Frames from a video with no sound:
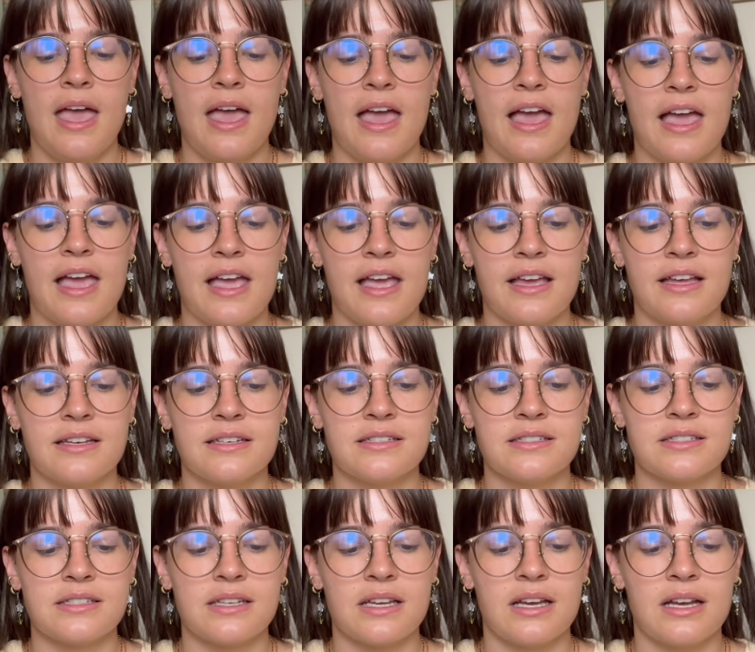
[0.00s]

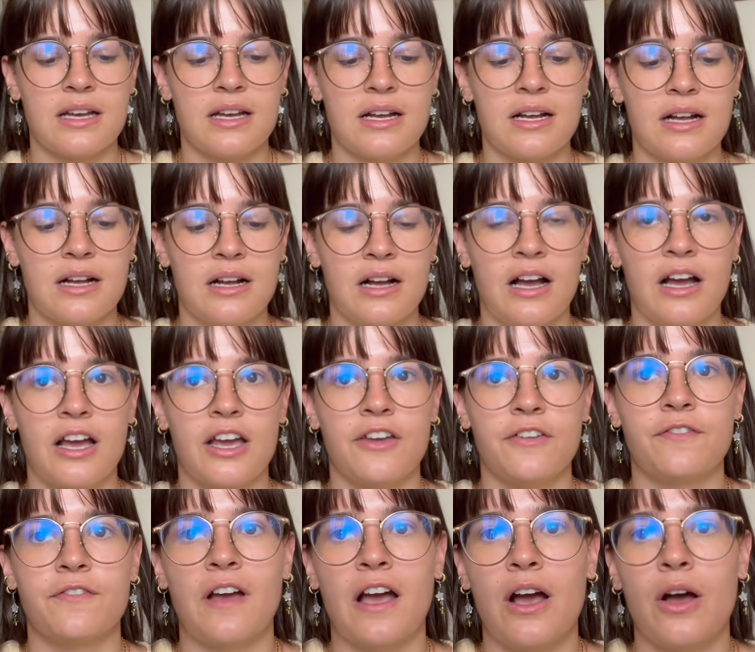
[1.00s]
And I
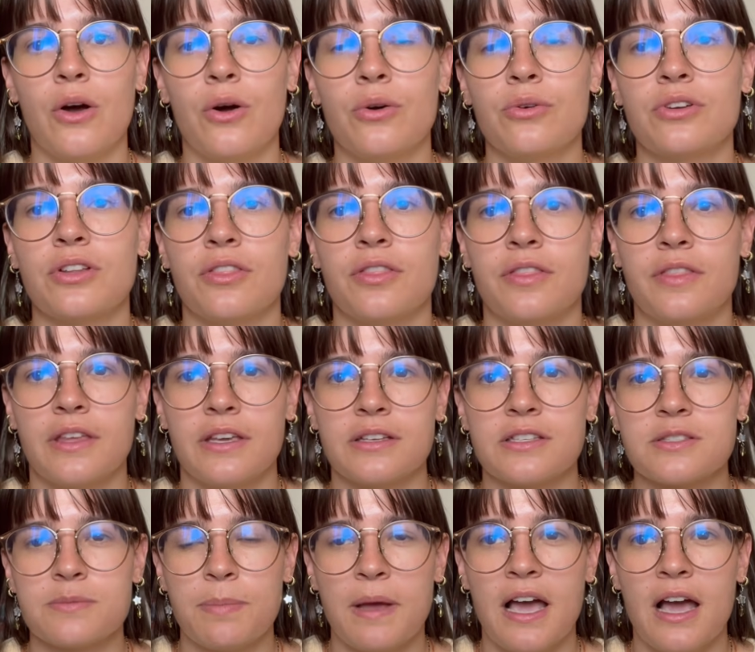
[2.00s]
found
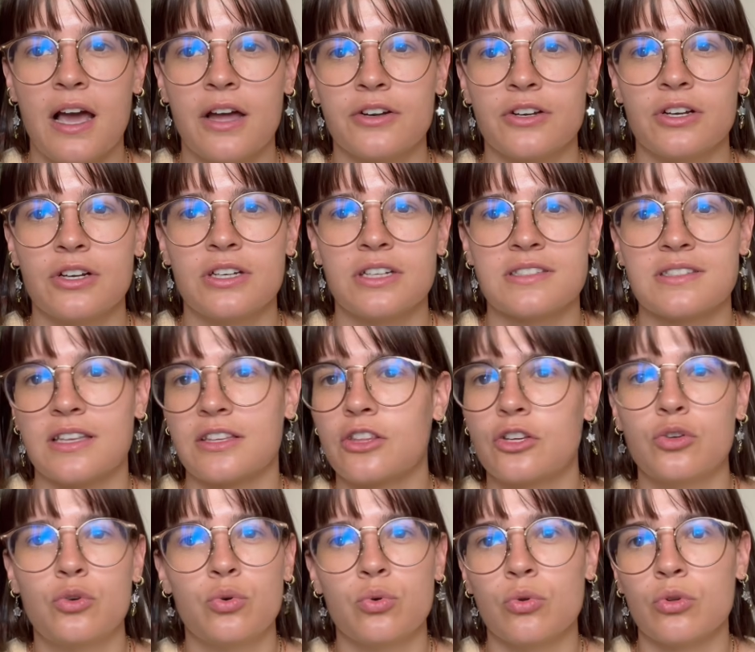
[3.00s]
this pattern. It's like the
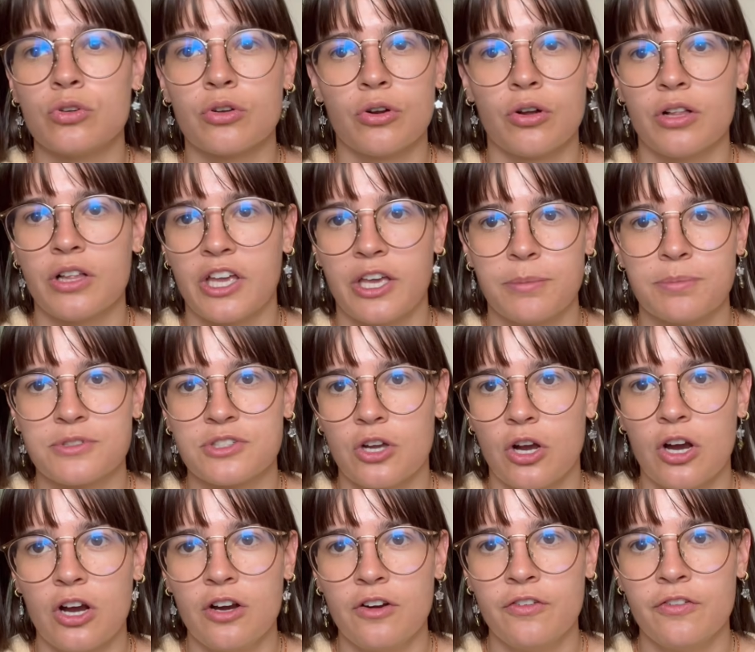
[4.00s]
cool girl hip
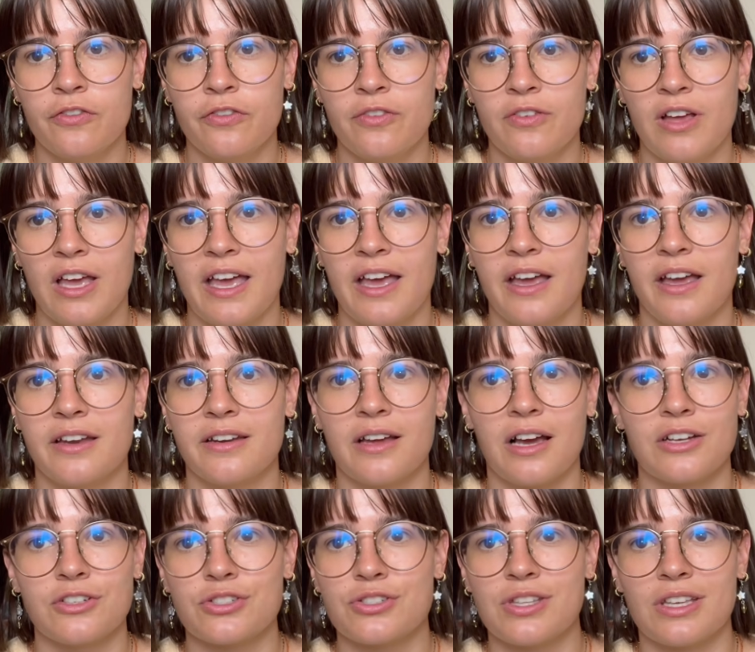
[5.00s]
scarf, and
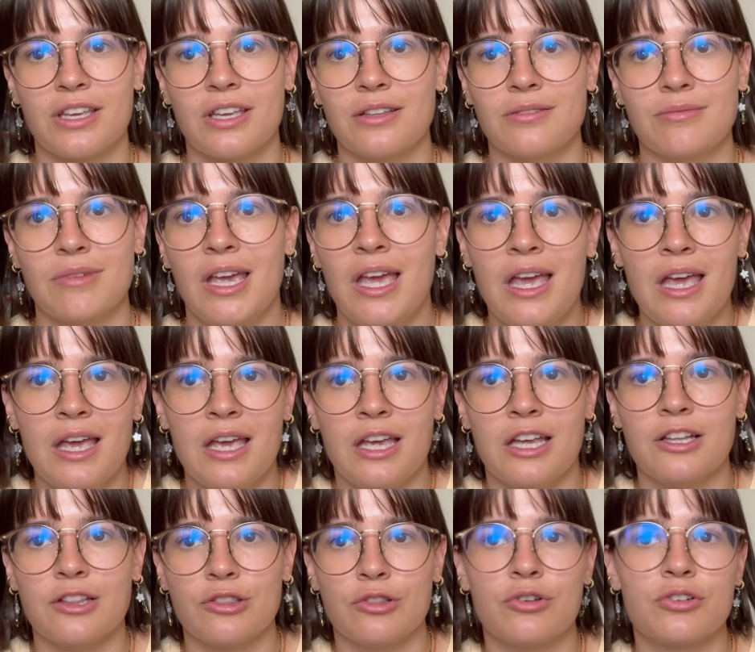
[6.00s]
I just think
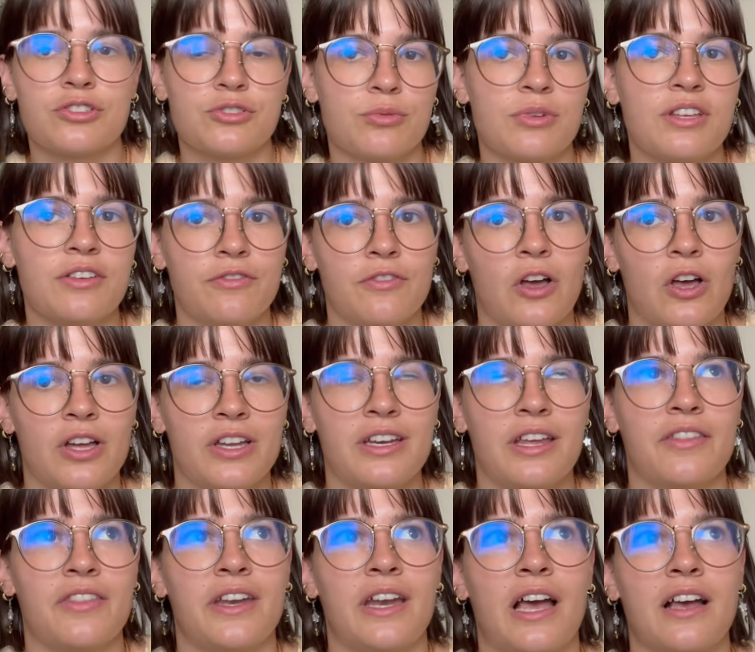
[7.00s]
it looks really fun.
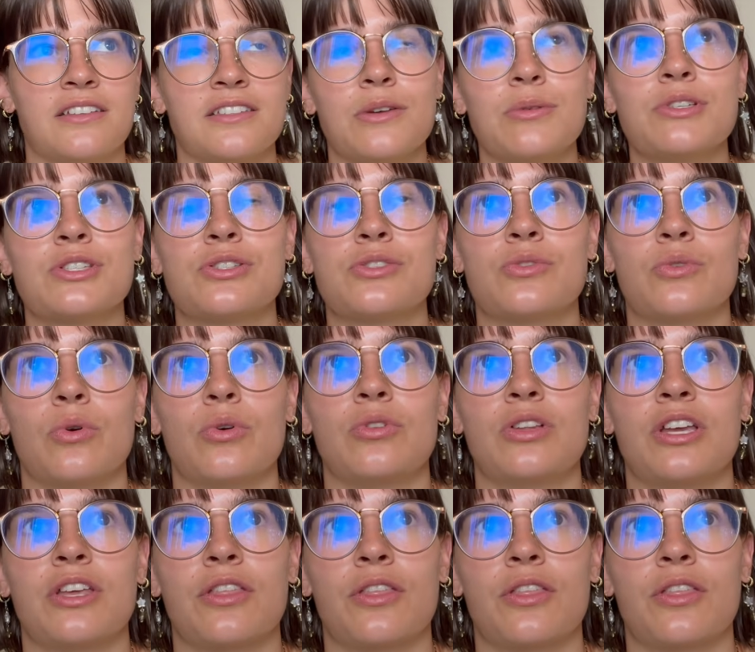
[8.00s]
And then as I was scrolling